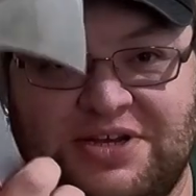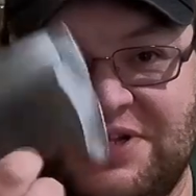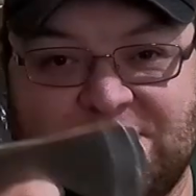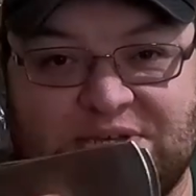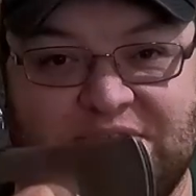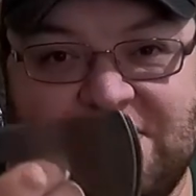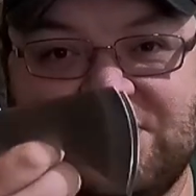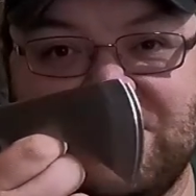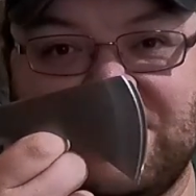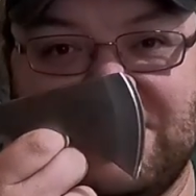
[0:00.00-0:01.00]
So these
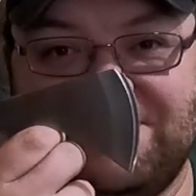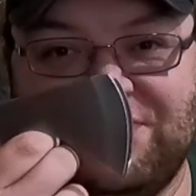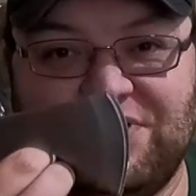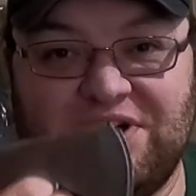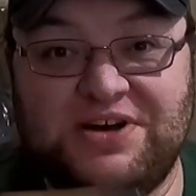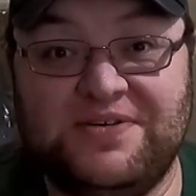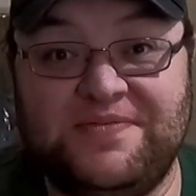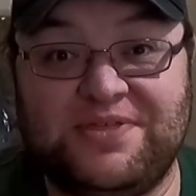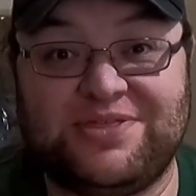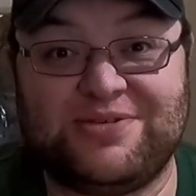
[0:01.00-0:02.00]
are a couple
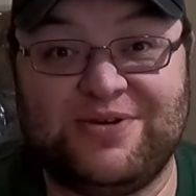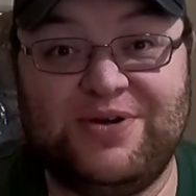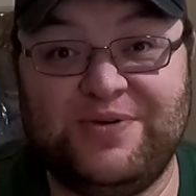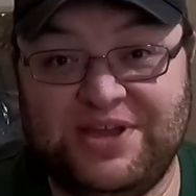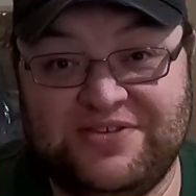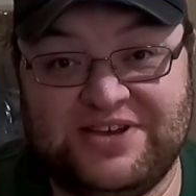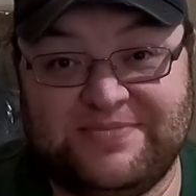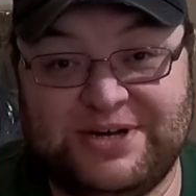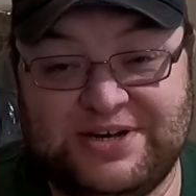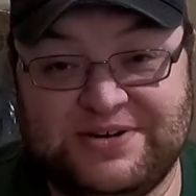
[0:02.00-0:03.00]
of throwing
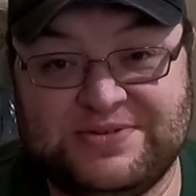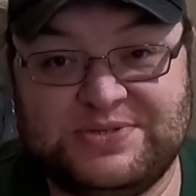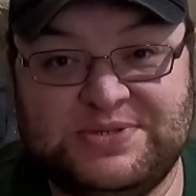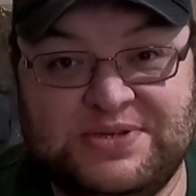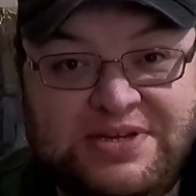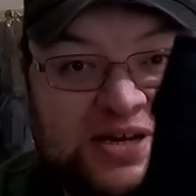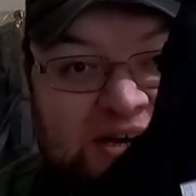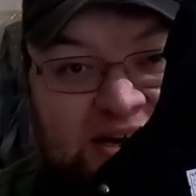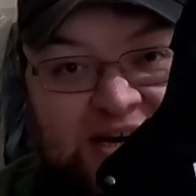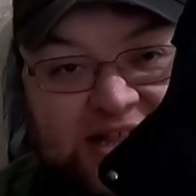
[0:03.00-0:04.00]
tomahawks,
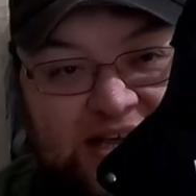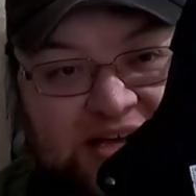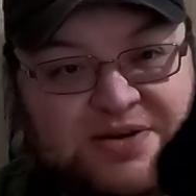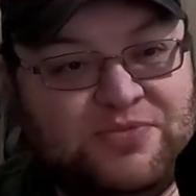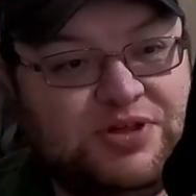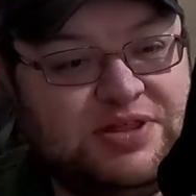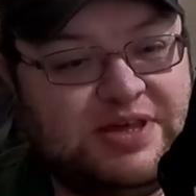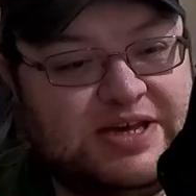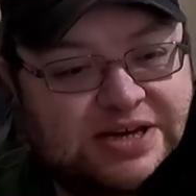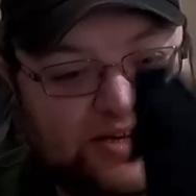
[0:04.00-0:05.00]
and they come with
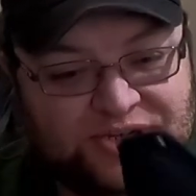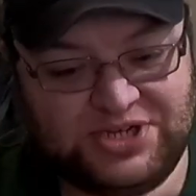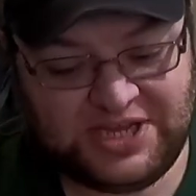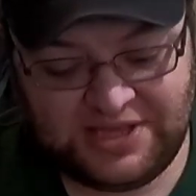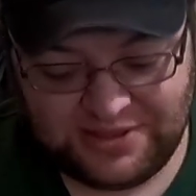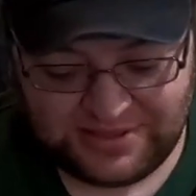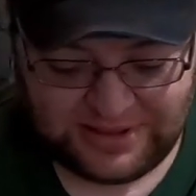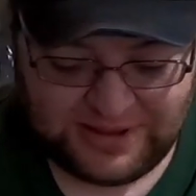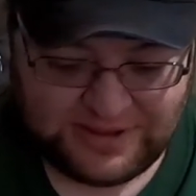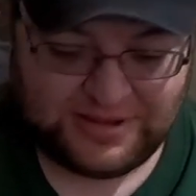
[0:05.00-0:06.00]
a sheath.